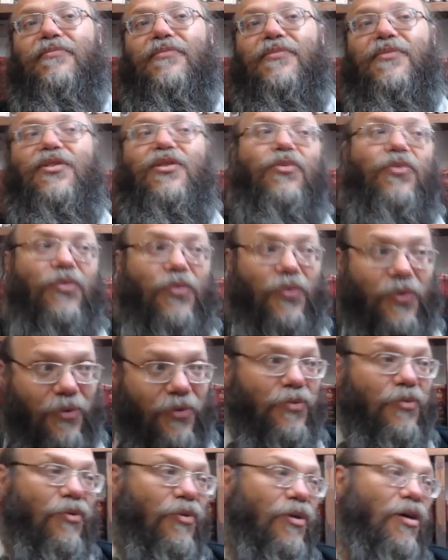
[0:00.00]
So
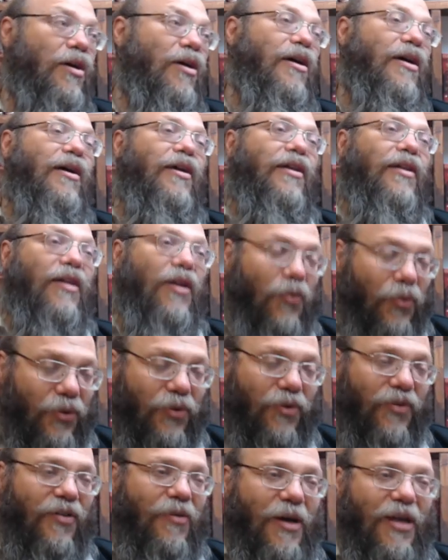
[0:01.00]
the truth
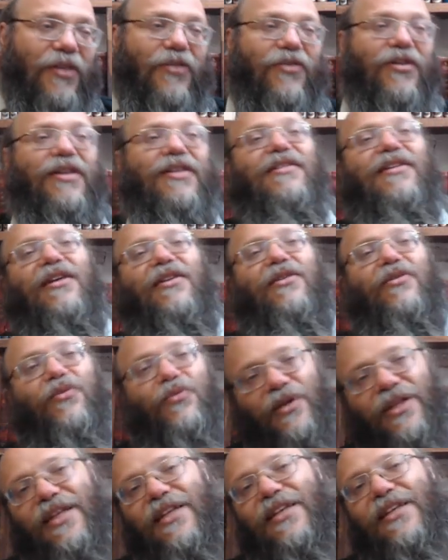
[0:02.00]
of the matter is that
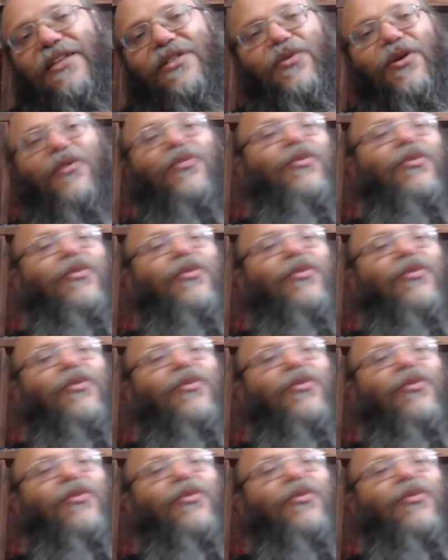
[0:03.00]
within this world